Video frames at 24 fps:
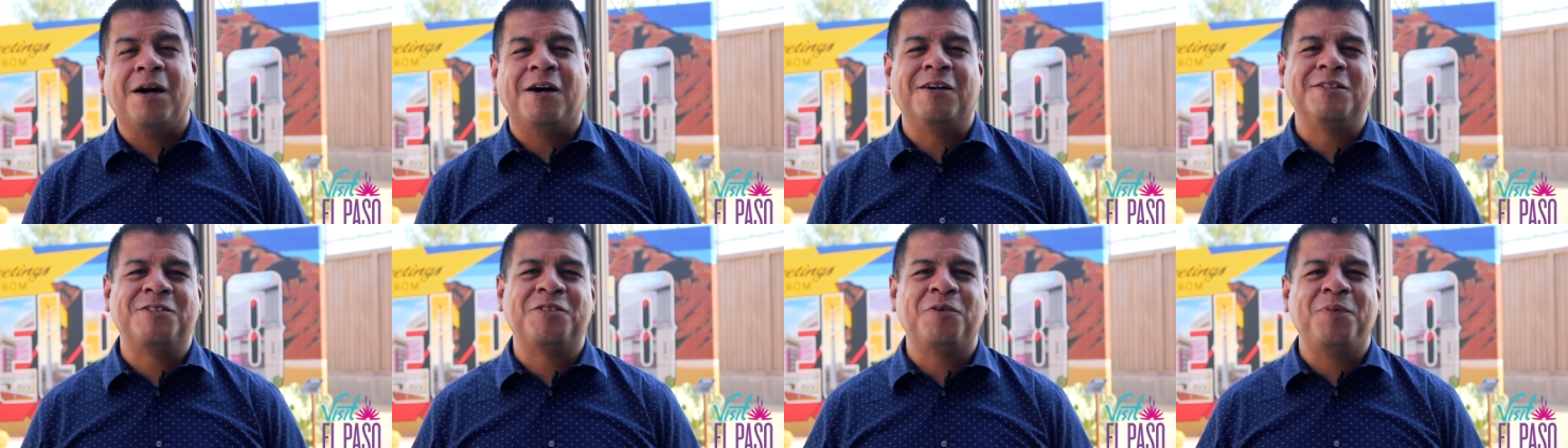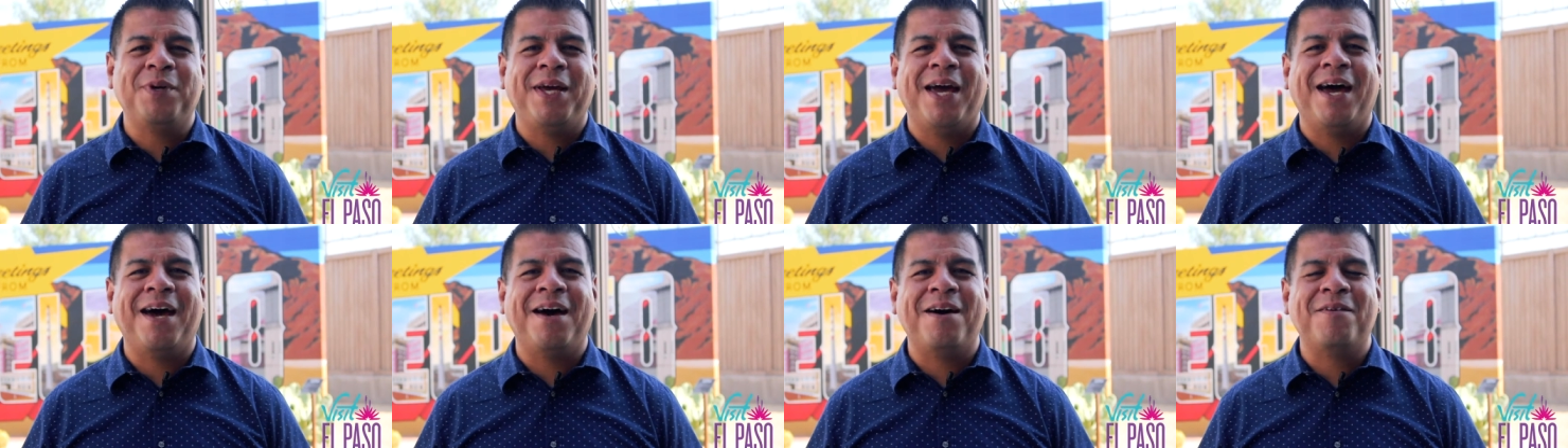Also,
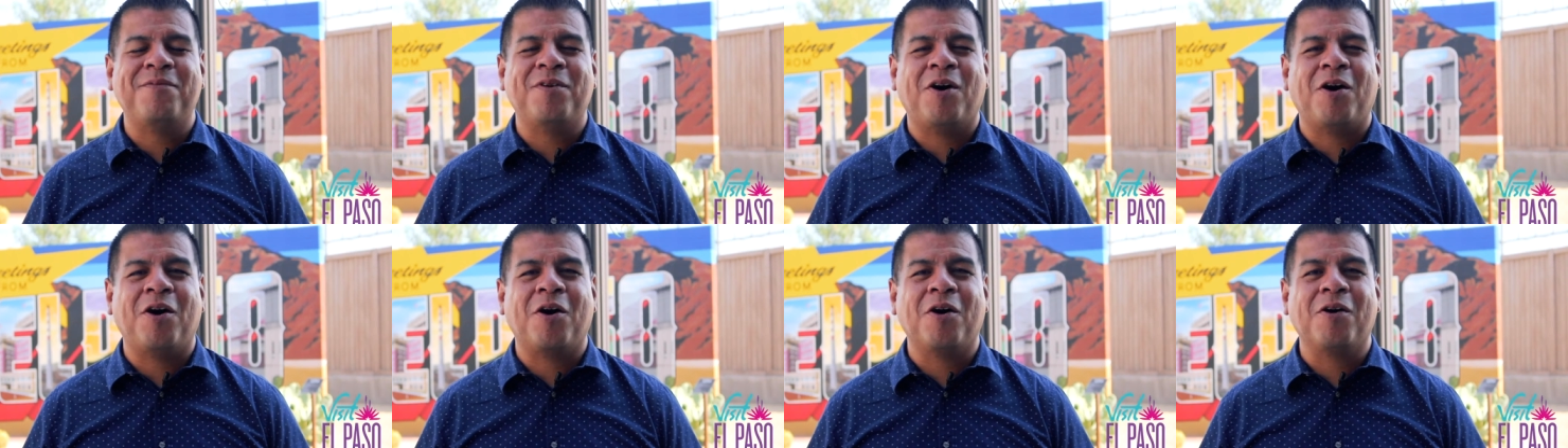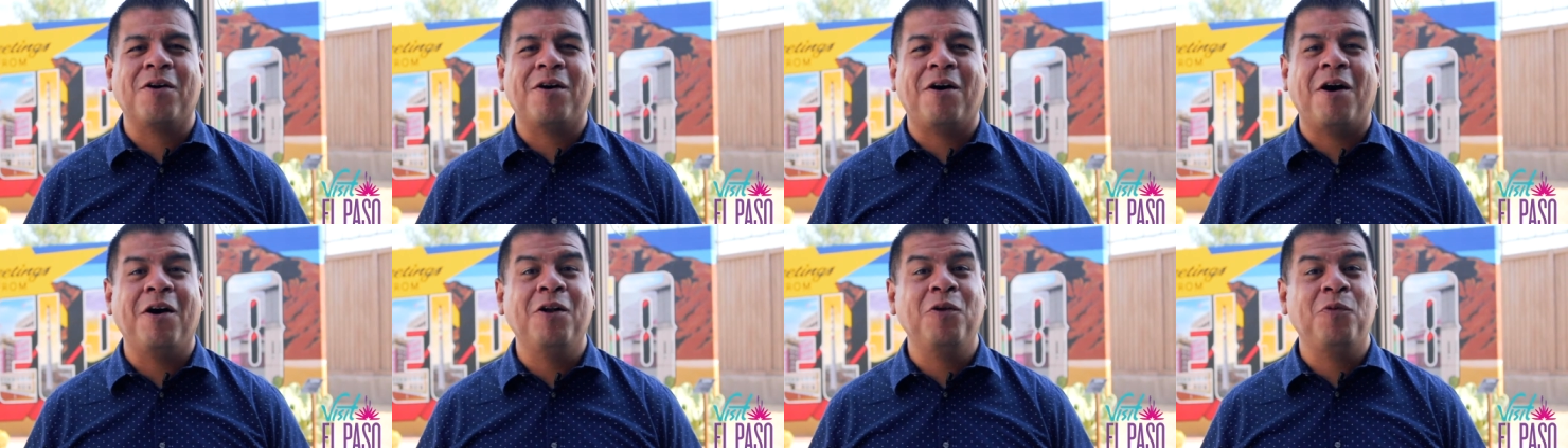we have our
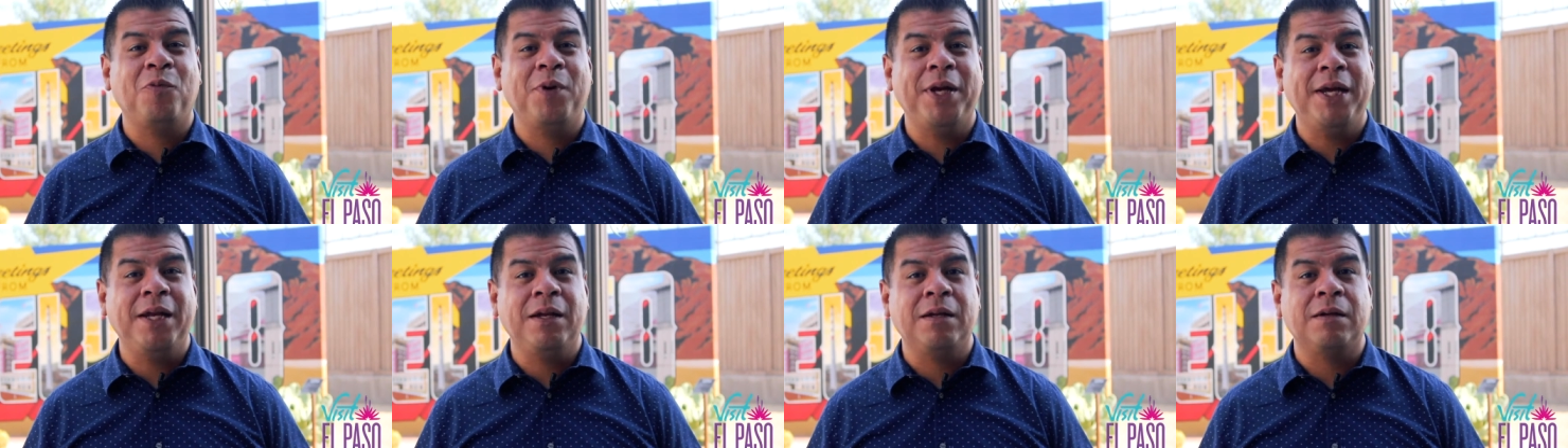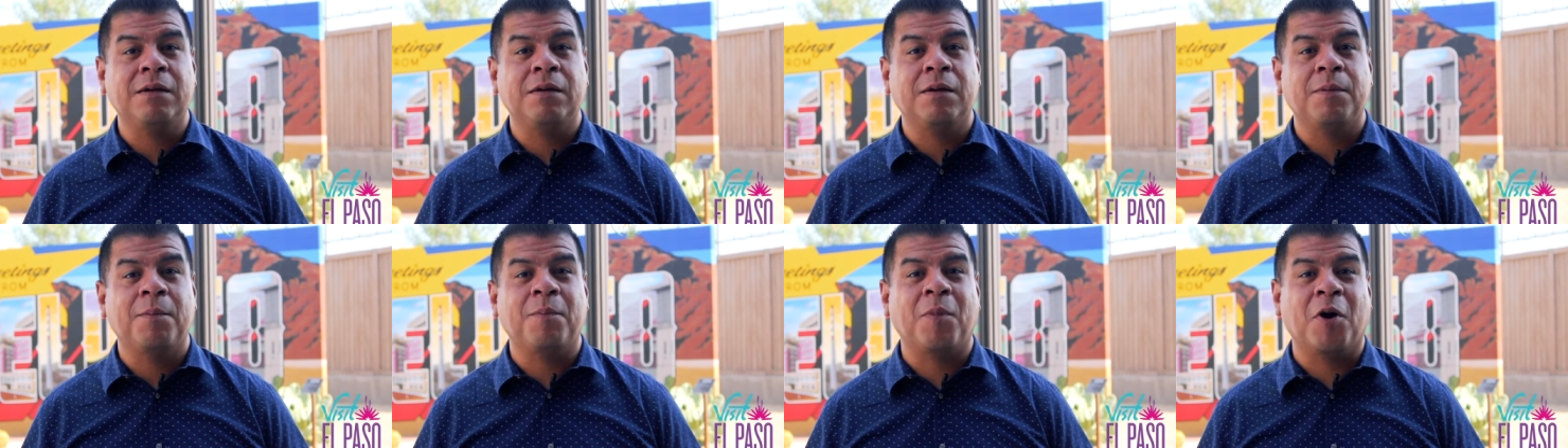
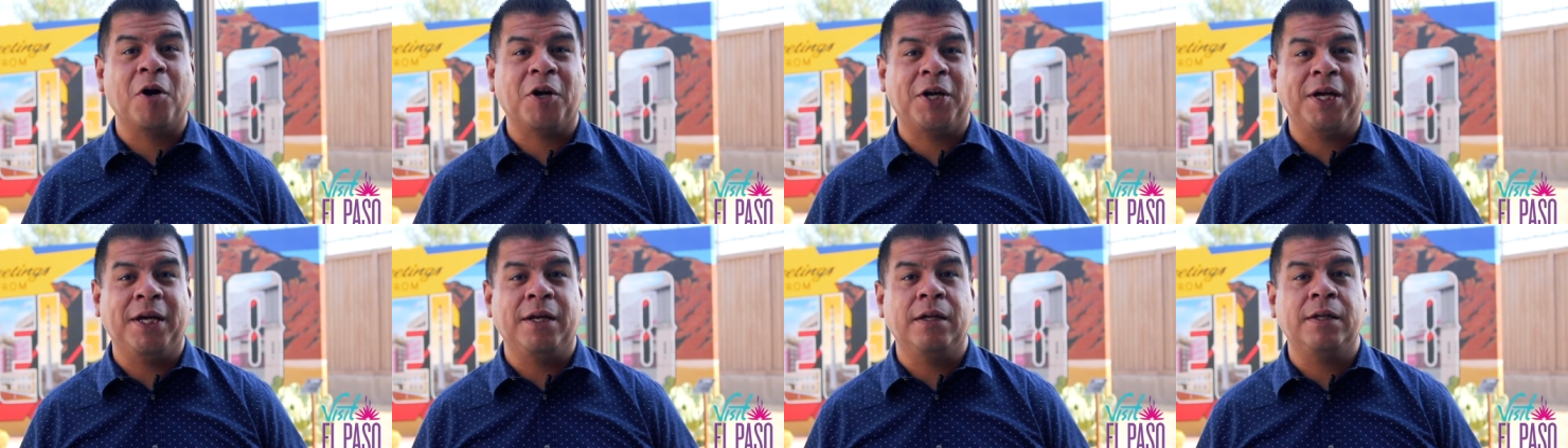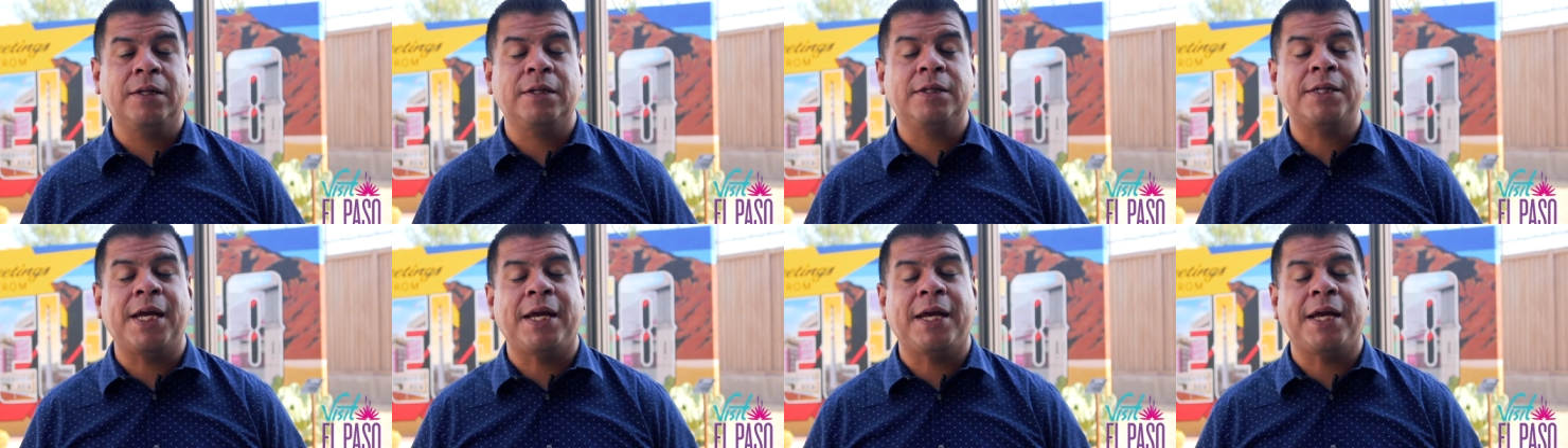Halloween market